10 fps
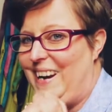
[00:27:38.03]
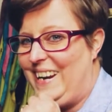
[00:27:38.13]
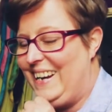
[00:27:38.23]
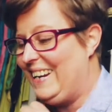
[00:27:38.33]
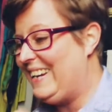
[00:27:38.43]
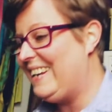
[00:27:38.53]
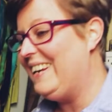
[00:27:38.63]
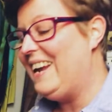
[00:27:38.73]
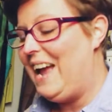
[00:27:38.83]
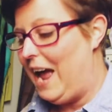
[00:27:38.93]
week,
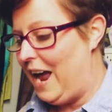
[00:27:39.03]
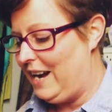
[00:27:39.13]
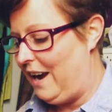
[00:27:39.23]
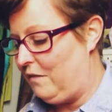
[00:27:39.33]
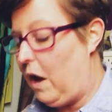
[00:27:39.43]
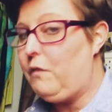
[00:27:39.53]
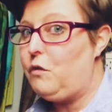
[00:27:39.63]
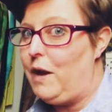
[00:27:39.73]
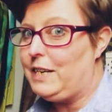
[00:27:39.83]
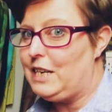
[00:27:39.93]
and I've
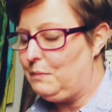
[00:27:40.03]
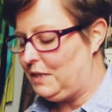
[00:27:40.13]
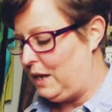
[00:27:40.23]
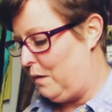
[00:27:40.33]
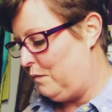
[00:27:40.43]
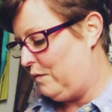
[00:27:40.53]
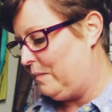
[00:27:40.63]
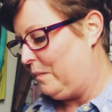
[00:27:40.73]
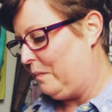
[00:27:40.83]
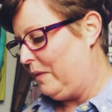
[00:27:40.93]
corrected myself,
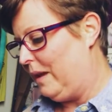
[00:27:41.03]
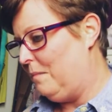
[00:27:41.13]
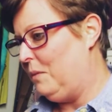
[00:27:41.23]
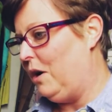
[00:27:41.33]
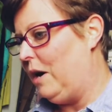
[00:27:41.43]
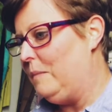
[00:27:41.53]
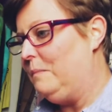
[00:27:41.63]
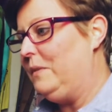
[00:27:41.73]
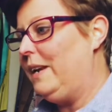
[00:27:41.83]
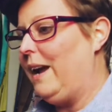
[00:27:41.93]
but
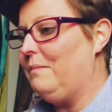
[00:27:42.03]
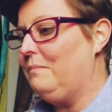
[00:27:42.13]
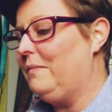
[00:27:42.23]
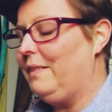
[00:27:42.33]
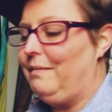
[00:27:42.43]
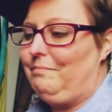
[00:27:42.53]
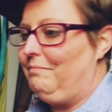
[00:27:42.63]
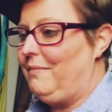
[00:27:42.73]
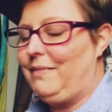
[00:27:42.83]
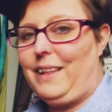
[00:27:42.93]
yeah,
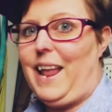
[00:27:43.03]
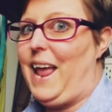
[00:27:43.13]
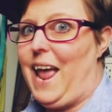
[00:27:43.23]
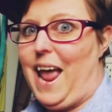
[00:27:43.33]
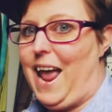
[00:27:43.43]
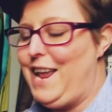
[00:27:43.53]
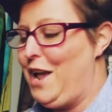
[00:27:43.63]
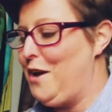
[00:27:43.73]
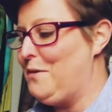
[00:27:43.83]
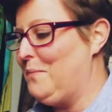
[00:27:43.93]
hey
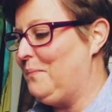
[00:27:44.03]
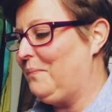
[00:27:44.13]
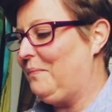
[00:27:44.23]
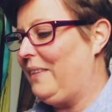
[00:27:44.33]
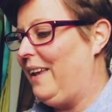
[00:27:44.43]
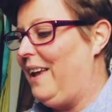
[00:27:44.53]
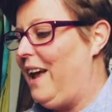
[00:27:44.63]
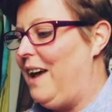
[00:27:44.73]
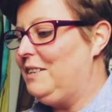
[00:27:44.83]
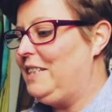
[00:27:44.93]
ho,
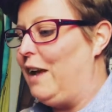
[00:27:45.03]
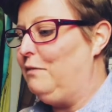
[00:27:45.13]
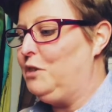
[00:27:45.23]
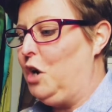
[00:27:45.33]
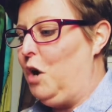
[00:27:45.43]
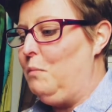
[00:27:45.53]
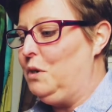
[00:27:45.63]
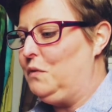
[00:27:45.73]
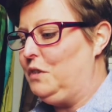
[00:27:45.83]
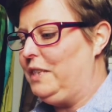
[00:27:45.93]
self-taught,
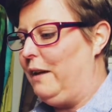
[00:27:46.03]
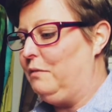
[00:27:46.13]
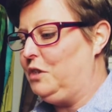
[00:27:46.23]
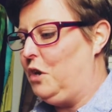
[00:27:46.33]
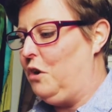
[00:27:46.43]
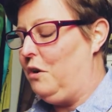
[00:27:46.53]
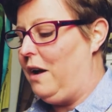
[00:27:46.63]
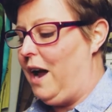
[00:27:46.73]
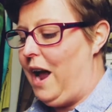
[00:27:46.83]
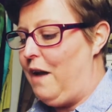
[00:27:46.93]
most of the self-taught.
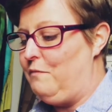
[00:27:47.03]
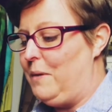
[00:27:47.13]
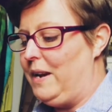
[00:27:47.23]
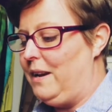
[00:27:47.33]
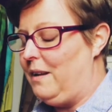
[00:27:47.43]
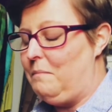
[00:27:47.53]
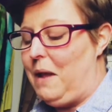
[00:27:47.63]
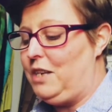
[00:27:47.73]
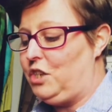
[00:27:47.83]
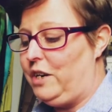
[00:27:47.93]
I have been
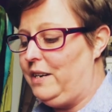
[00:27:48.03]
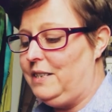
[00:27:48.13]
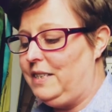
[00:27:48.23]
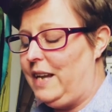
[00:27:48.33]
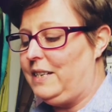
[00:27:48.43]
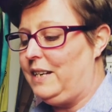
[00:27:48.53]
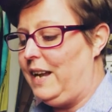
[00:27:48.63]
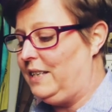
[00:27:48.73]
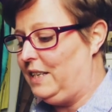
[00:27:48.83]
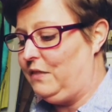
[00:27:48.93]
mentioning Z and
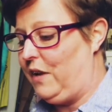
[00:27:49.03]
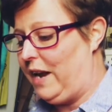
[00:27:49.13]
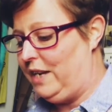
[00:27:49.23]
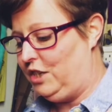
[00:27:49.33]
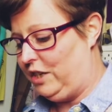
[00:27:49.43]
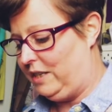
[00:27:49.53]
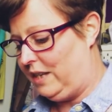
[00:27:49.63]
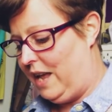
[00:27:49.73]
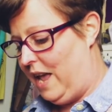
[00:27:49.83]
S's for ages,